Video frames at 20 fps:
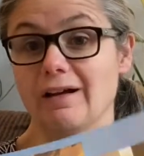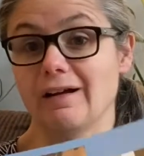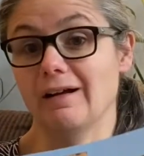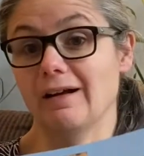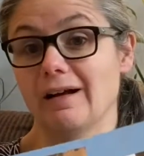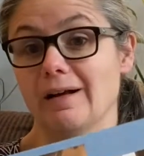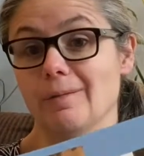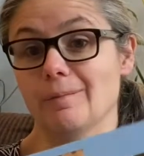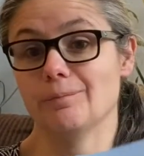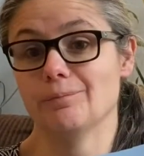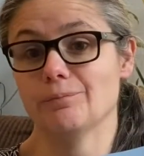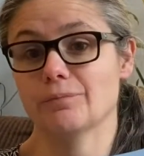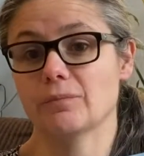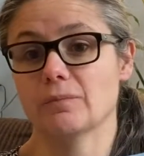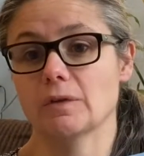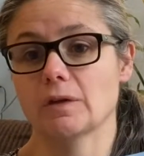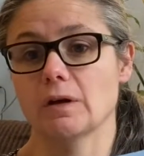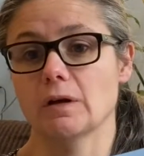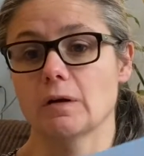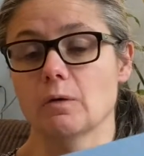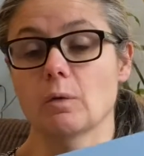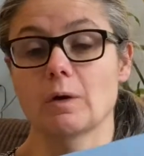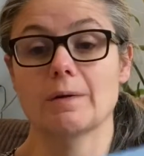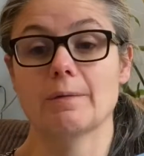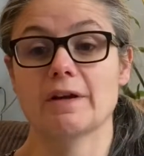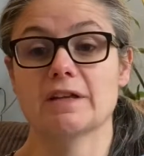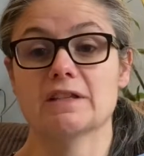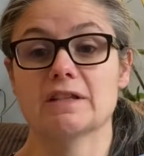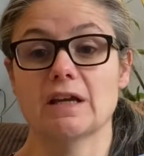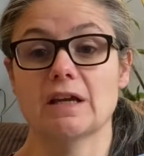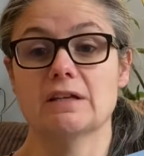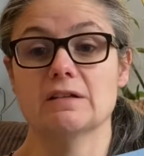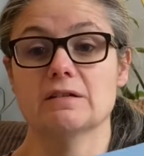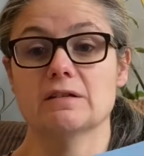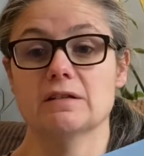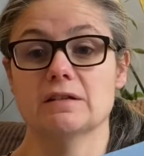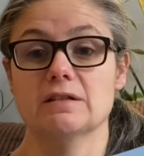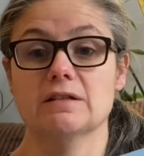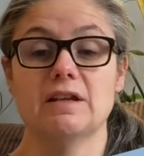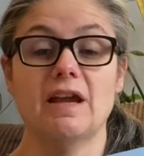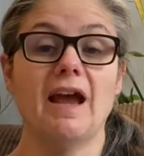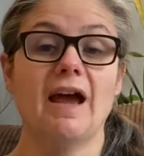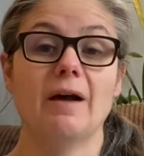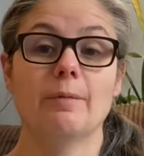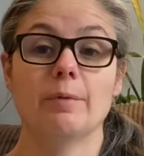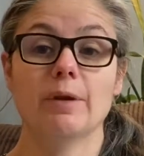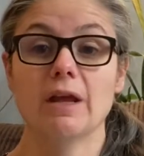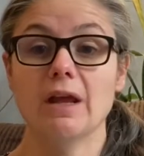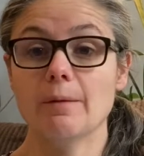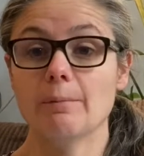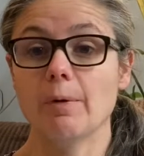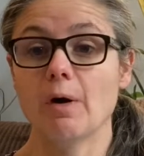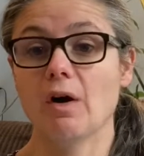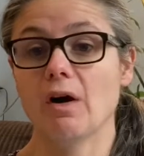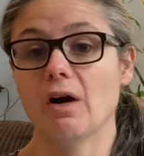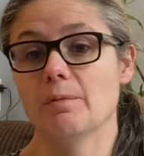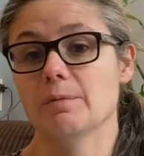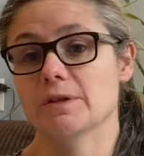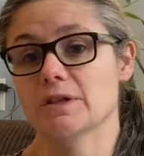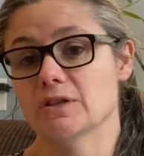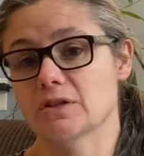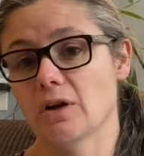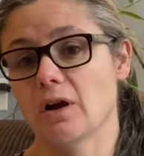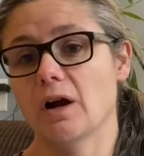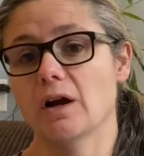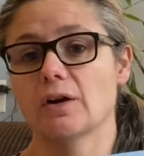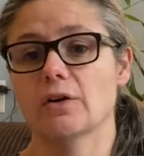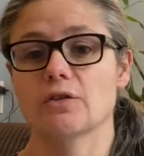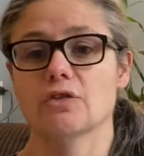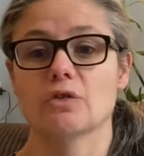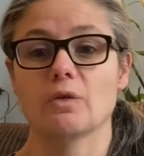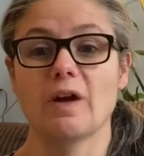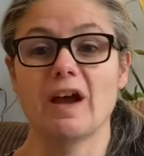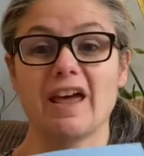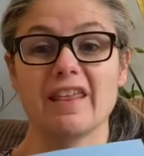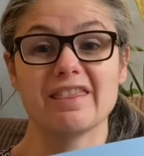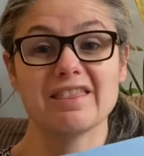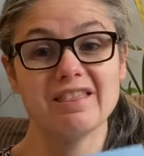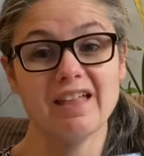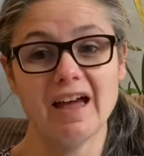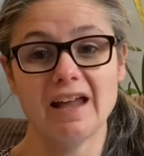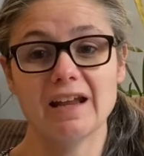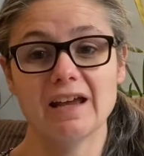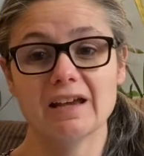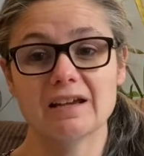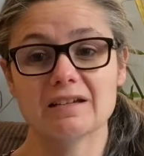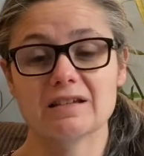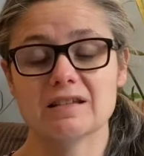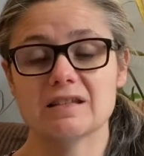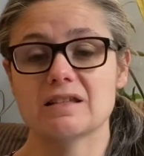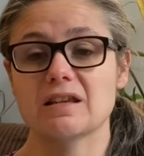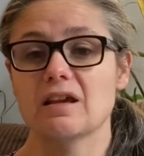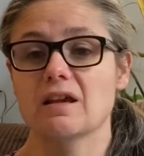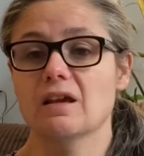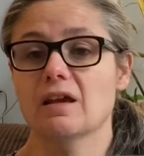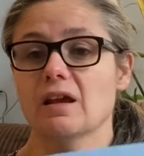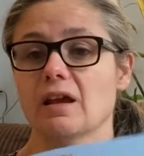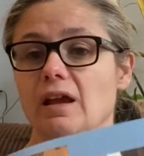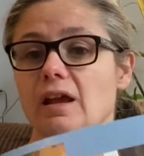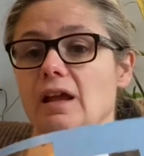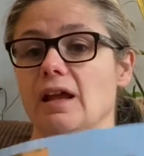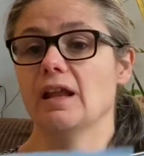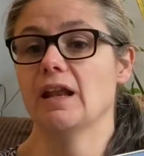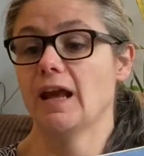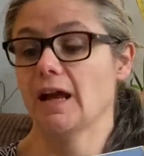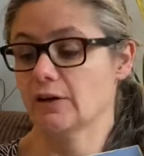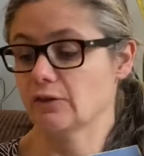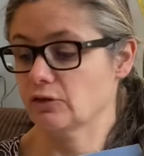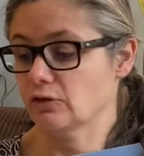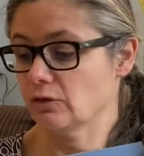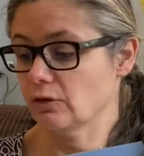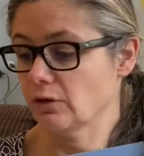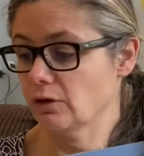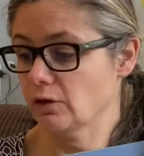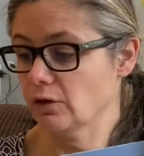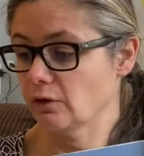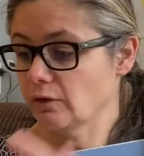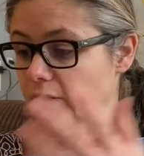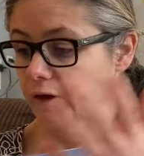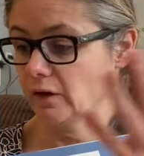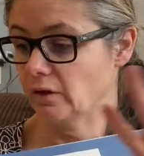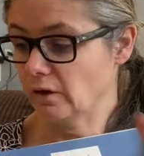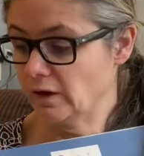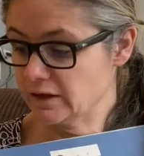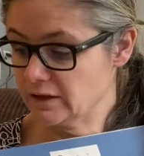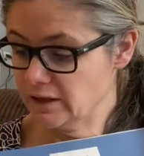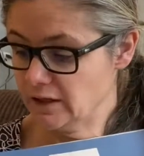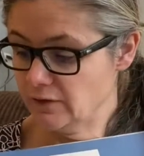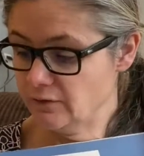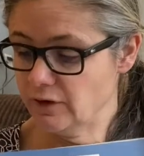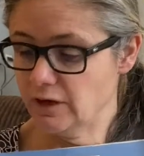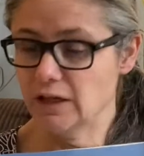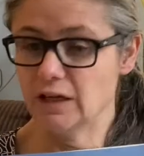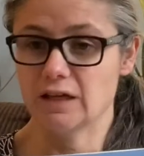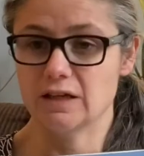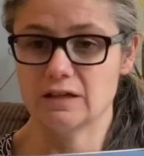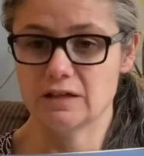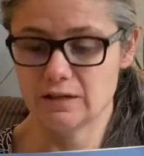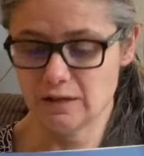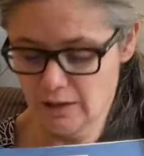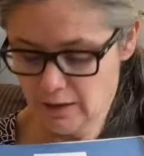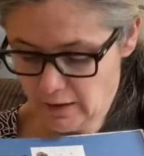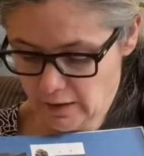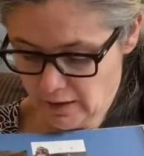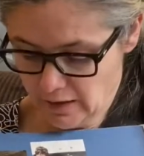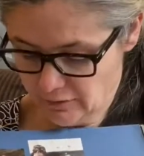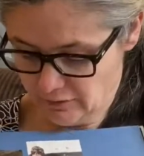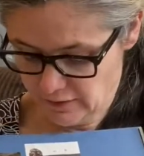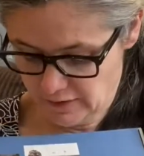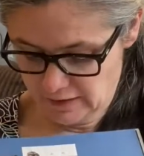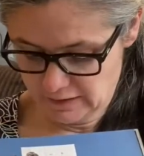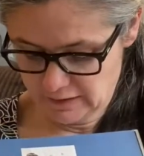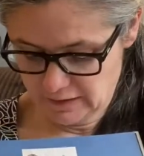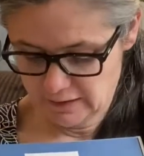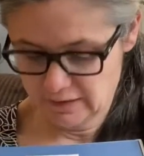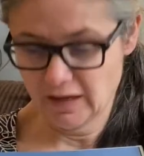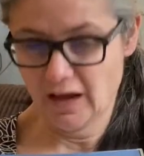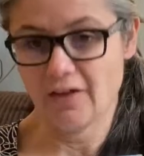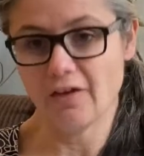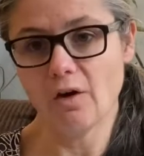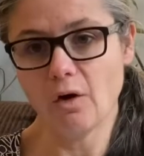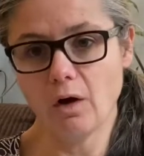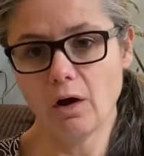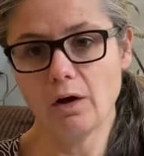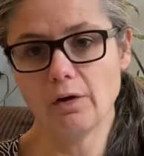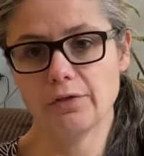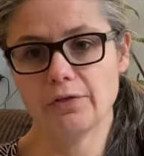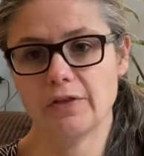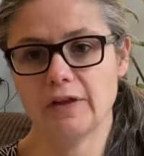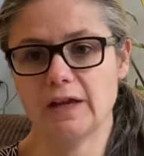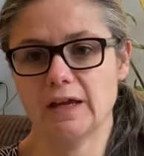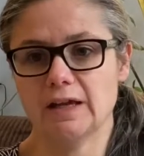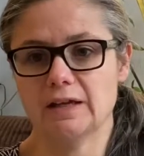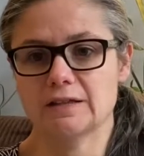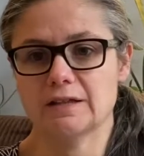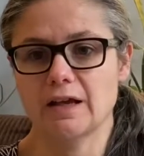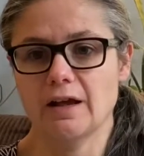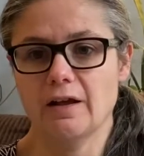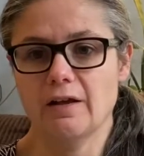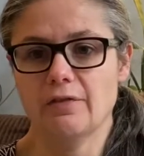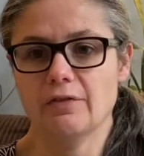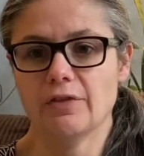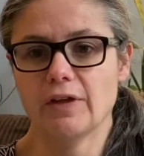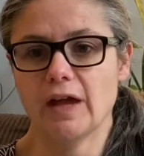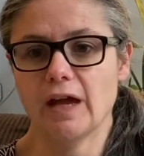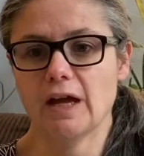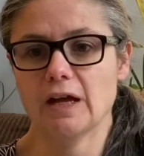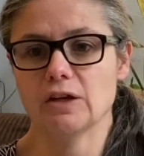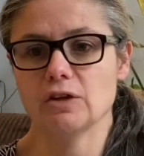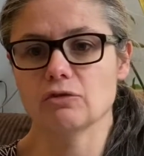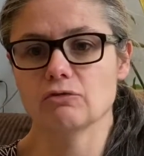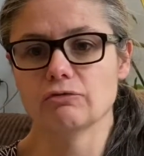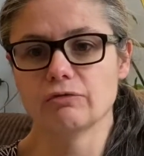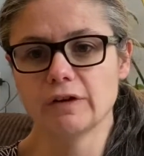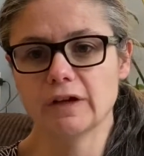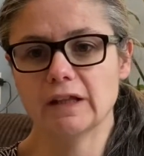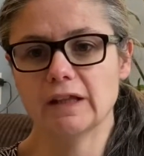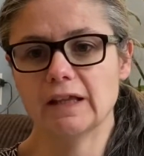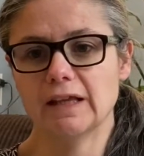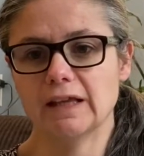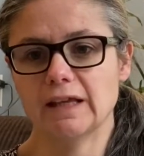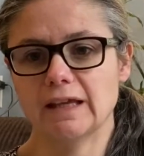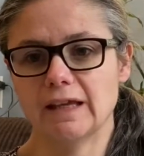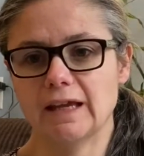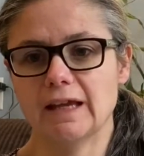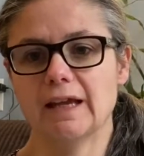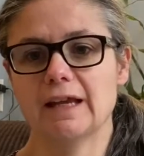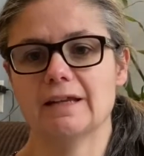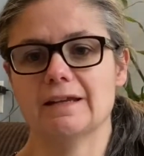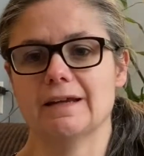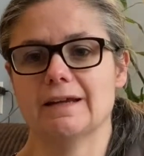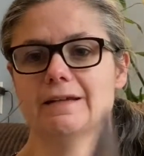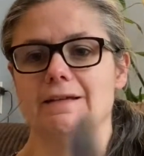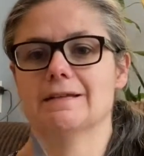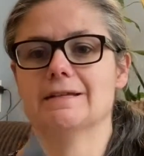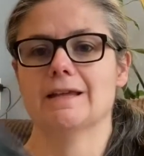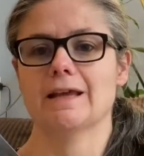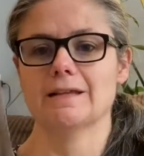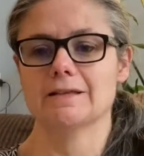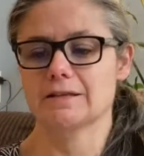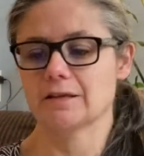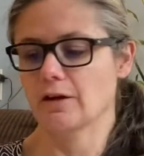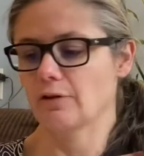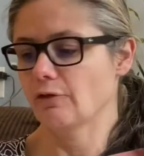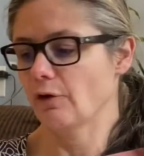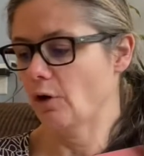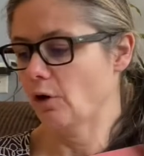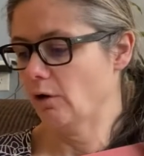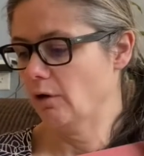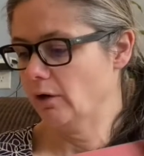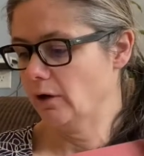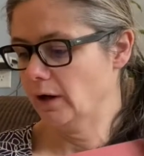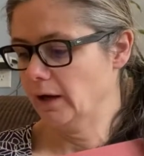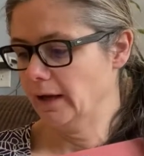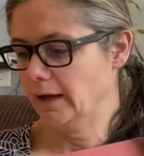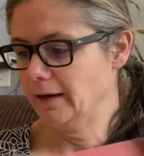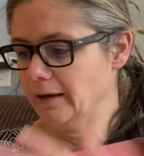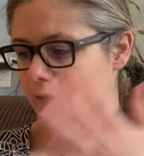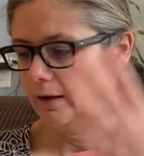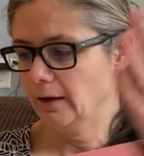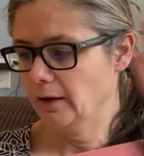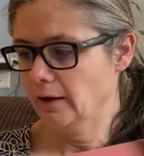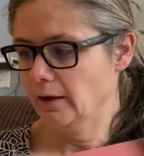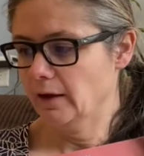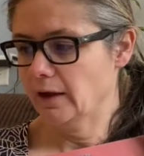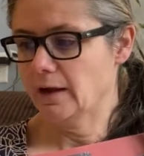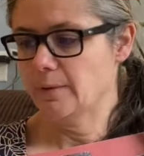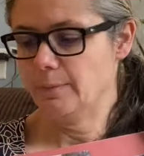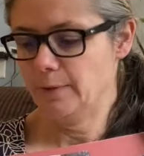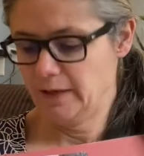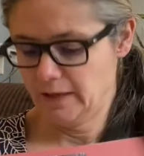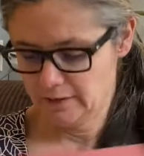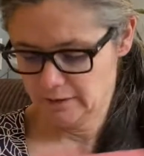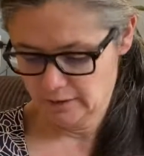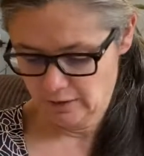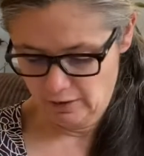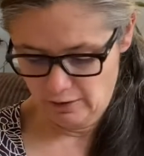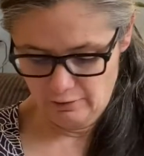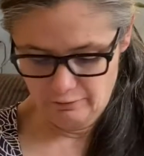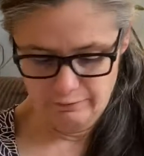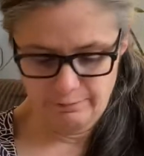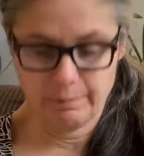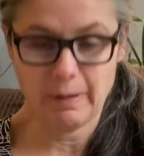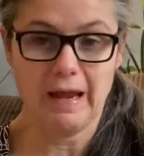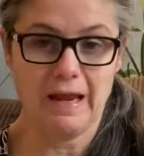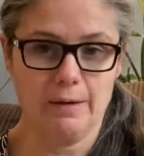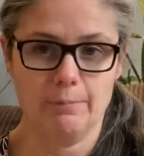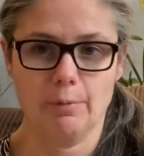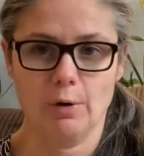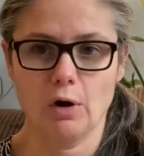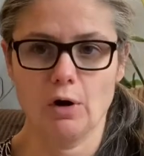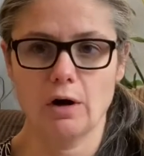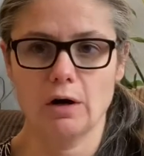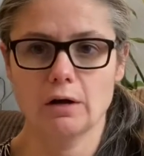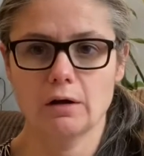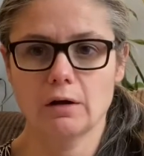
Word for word: Um, uh, one of my son did tap and hip hop and soccer, so athletics and extracurricular activities and things like that. All things that you really can't get a sense of on a piece of paper